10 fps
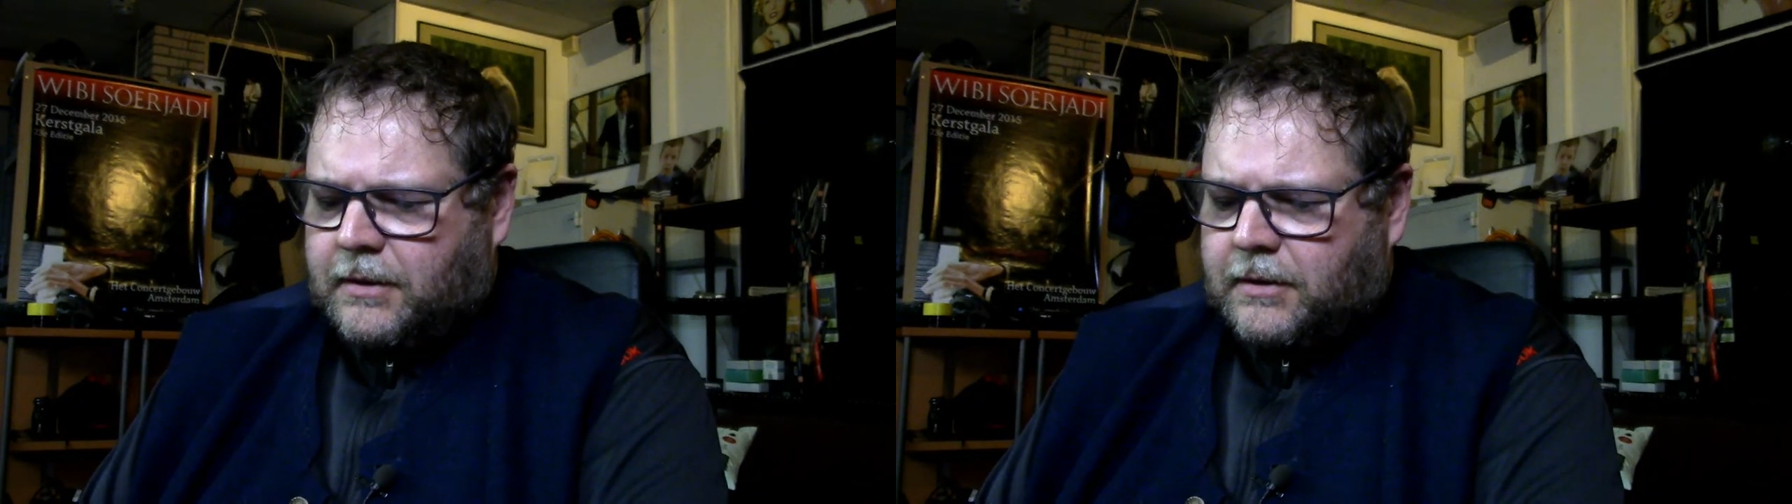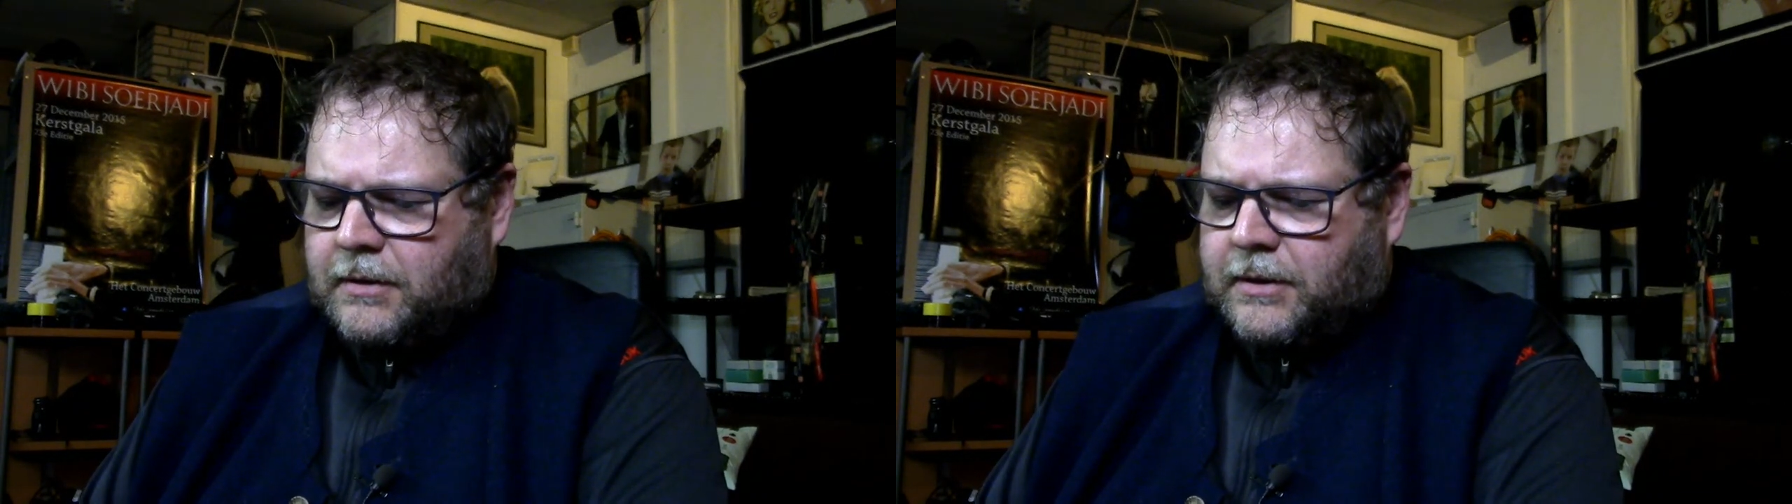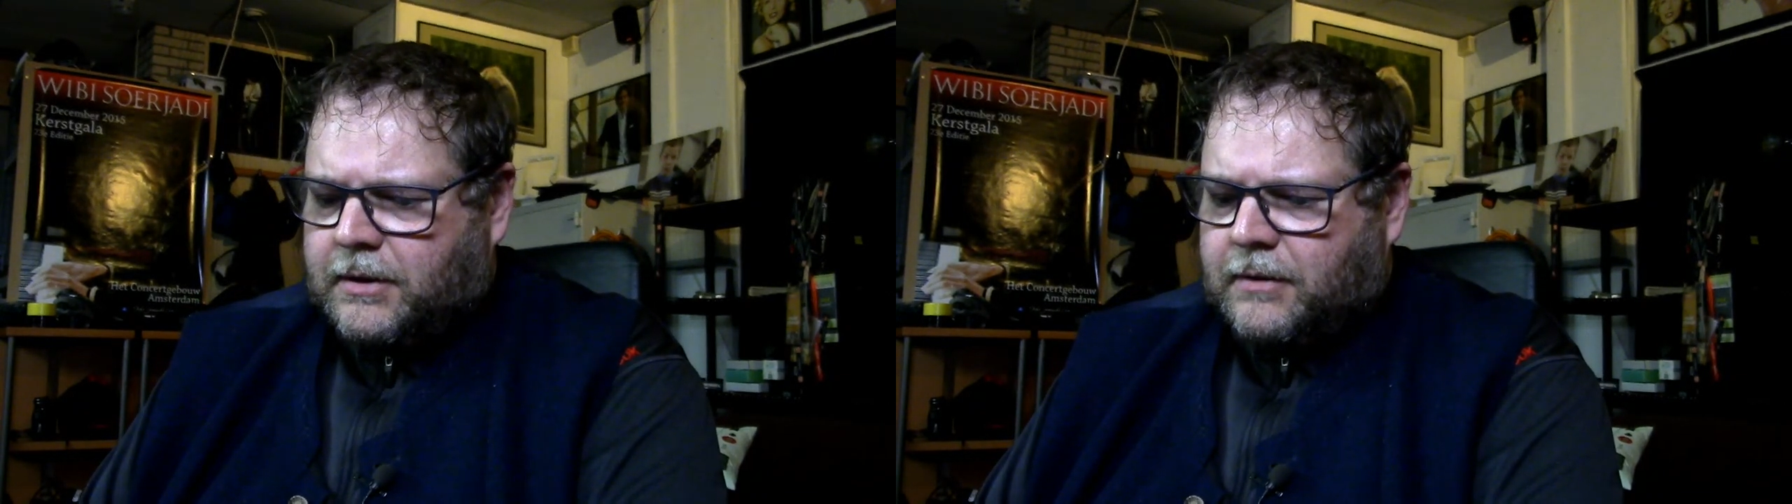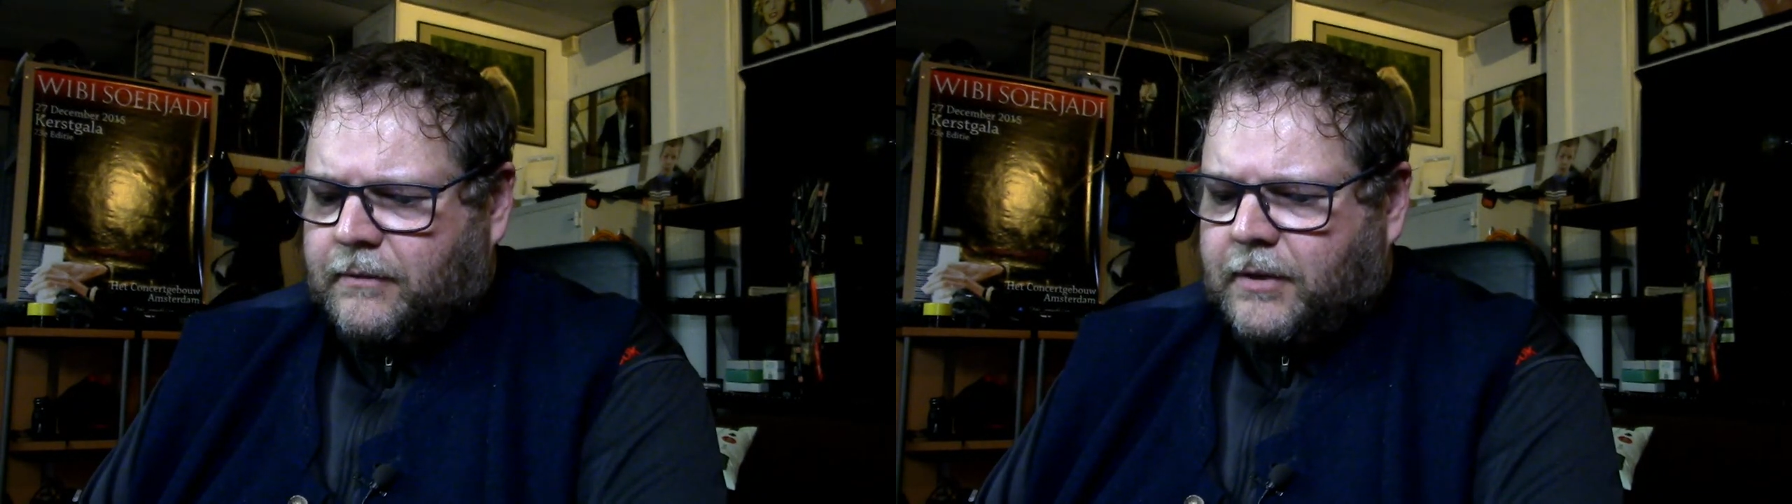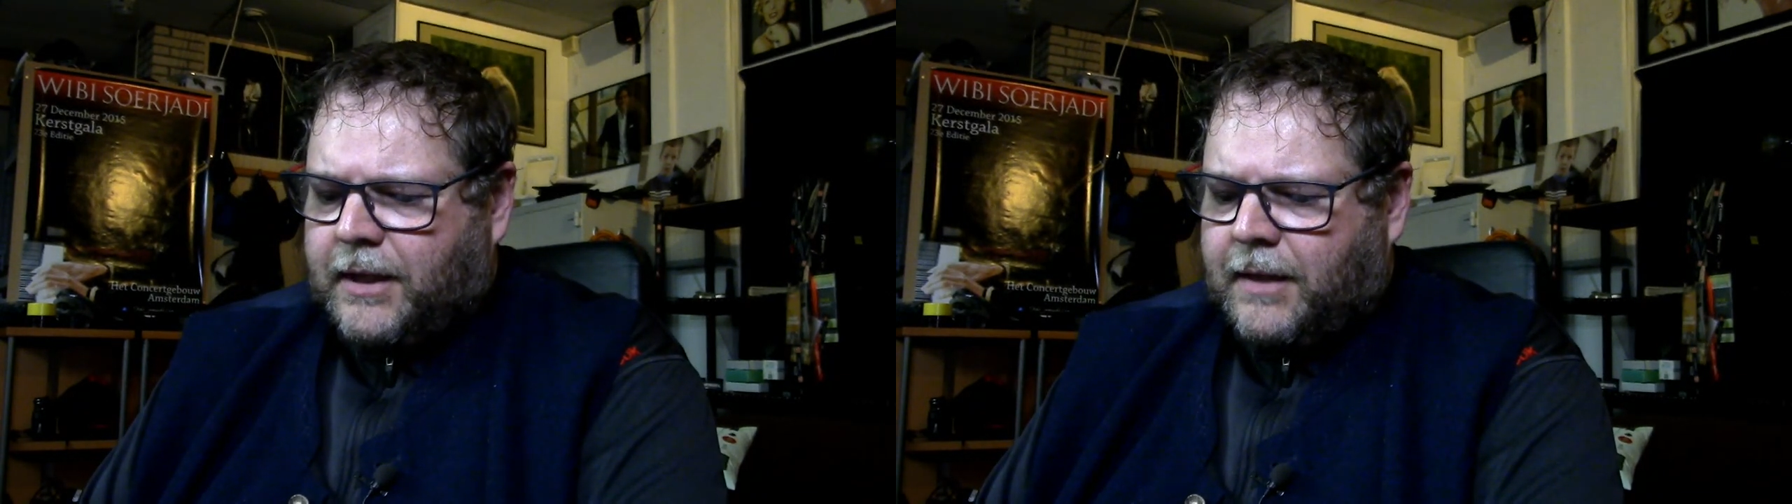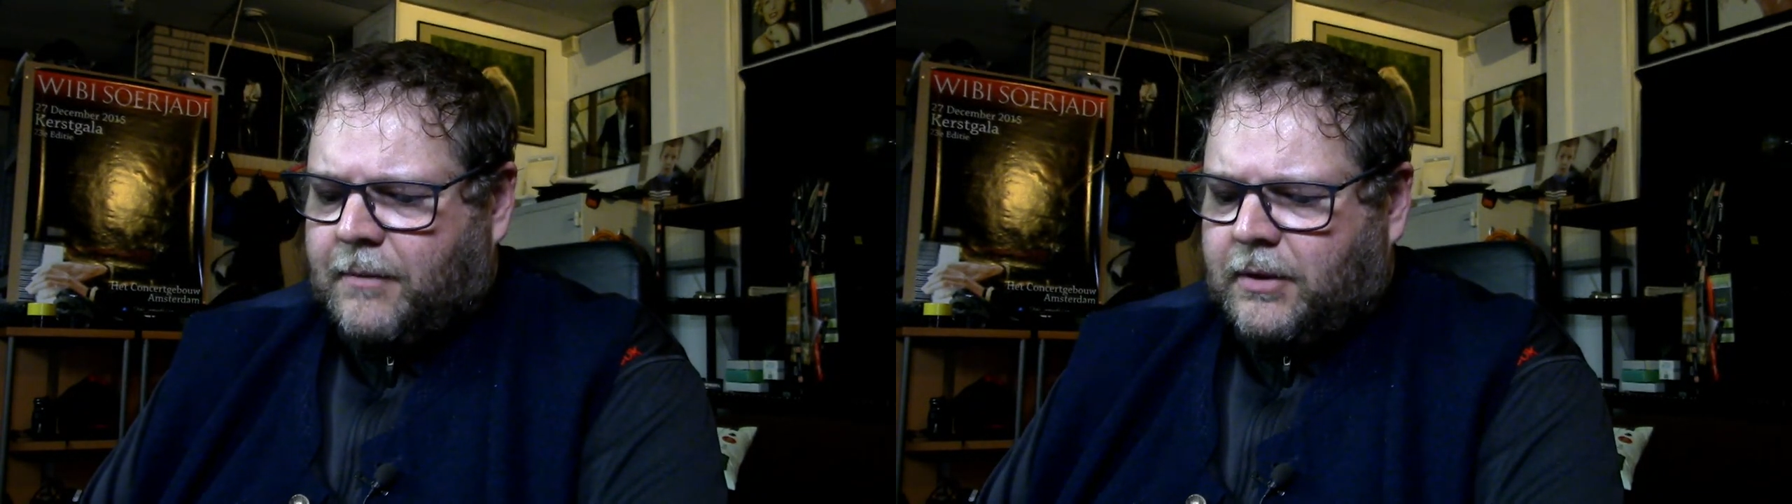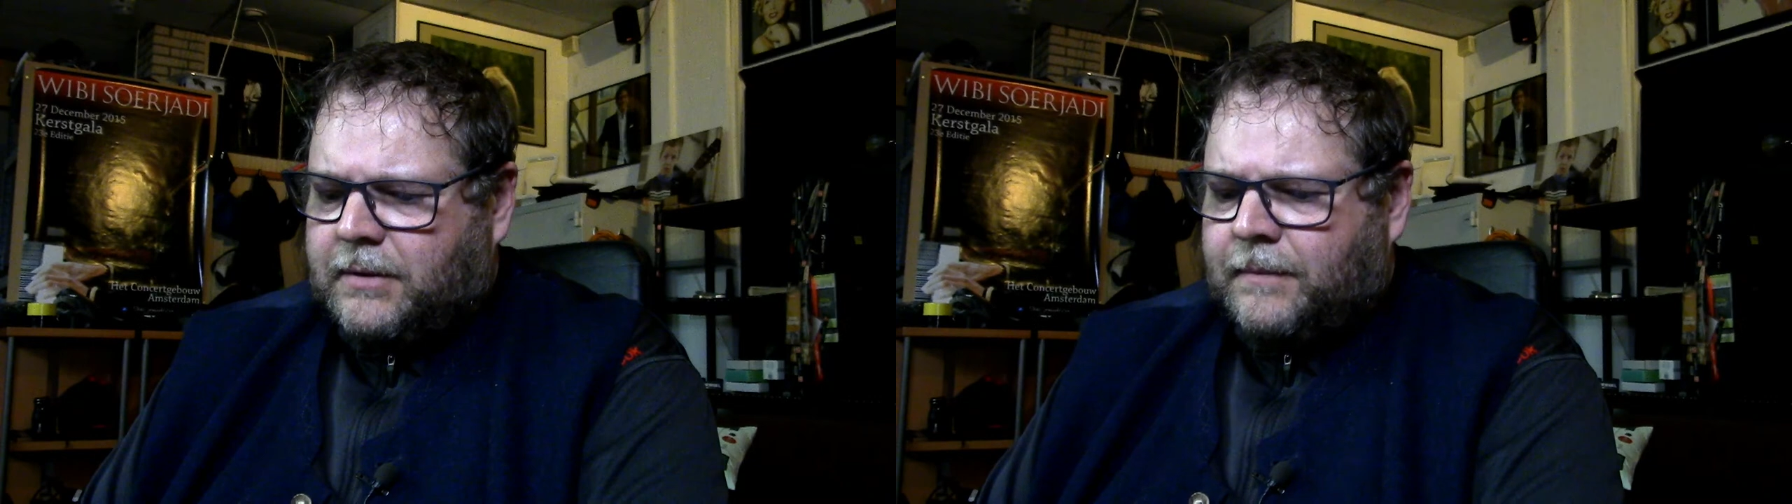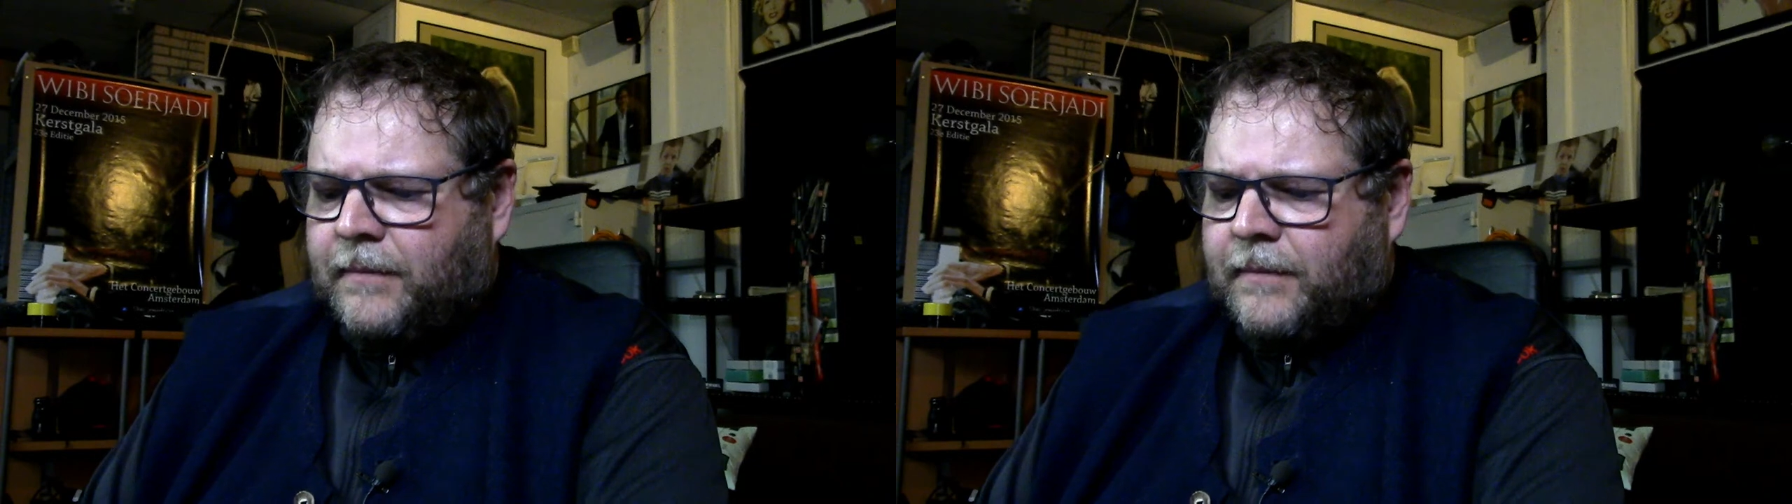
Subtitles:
So let's go for cam on.